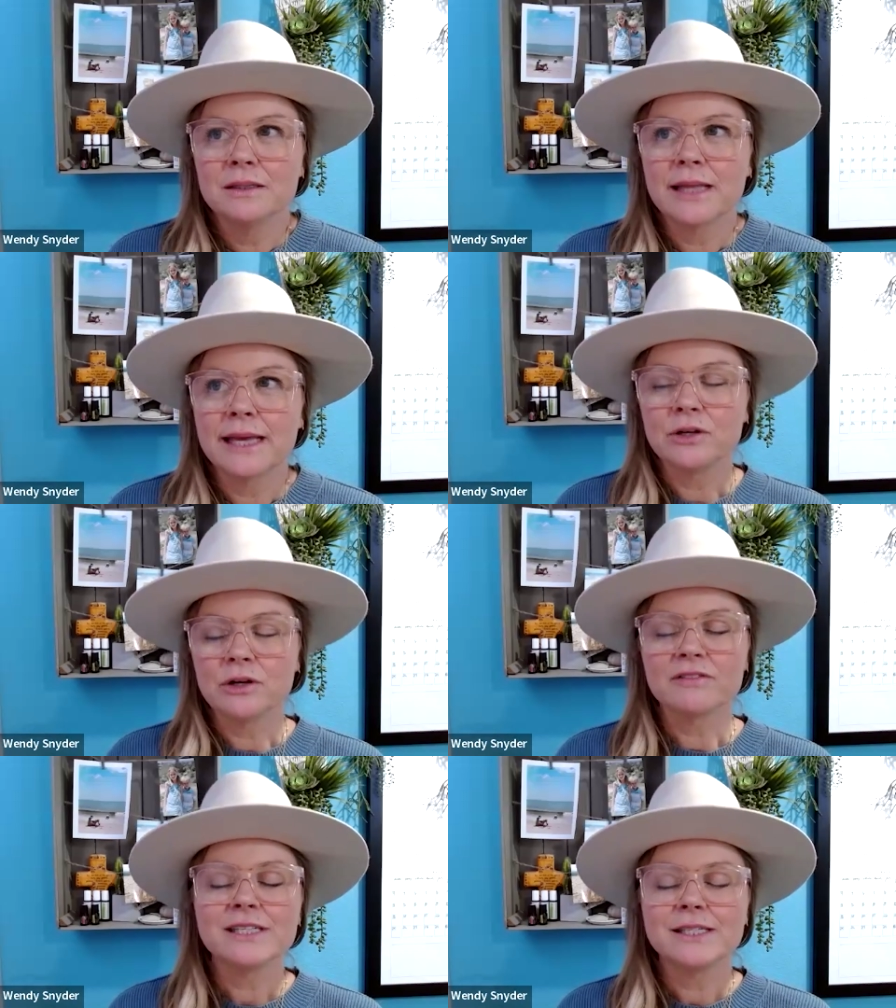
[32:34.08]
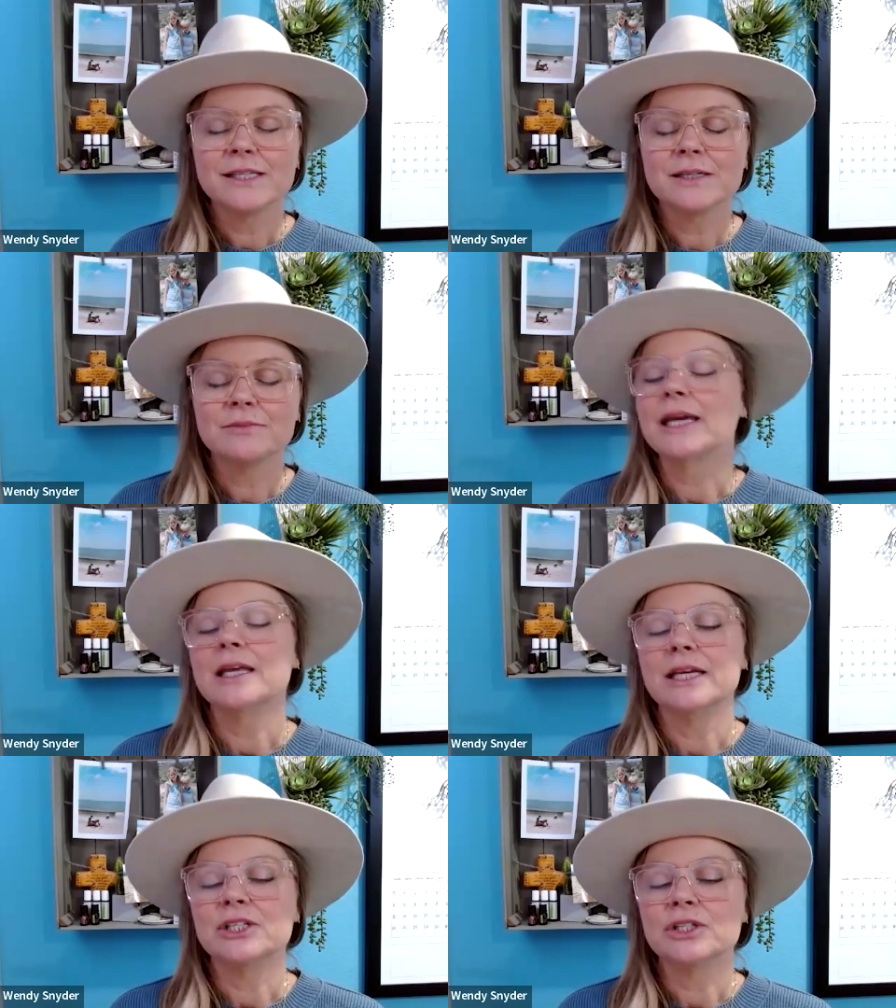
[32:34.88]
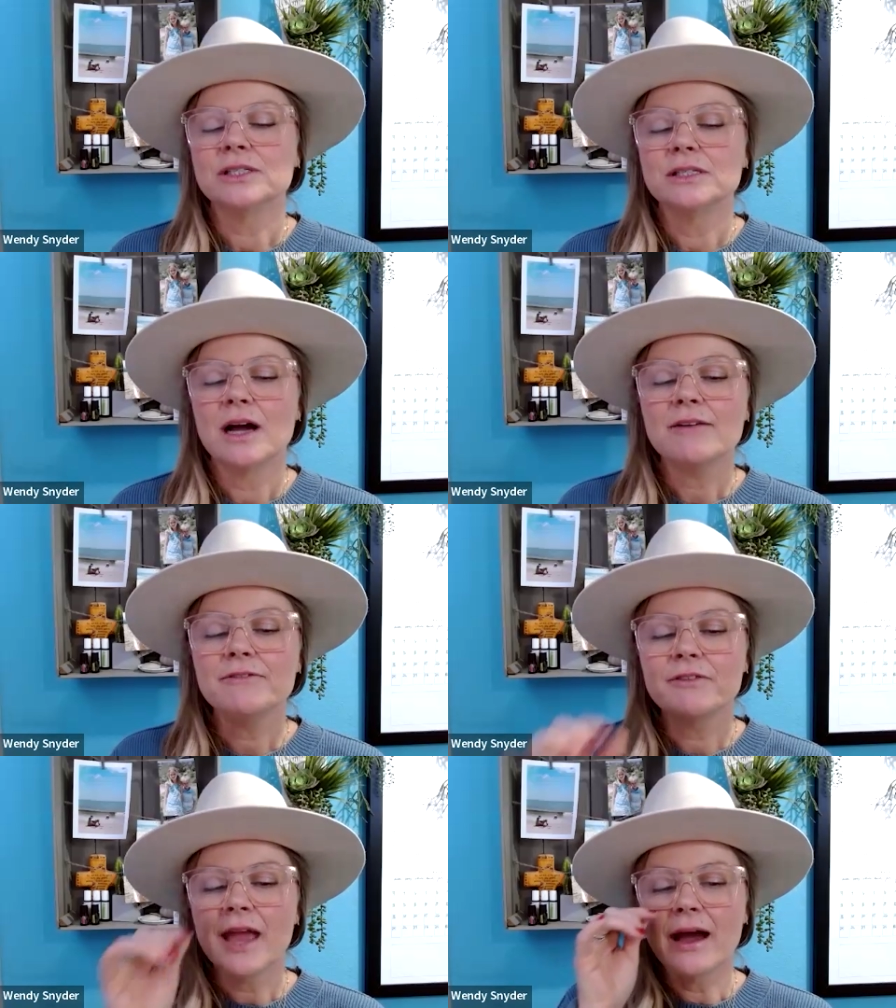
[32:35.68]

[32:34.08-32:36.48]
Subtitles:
like nervous system regulation stuff.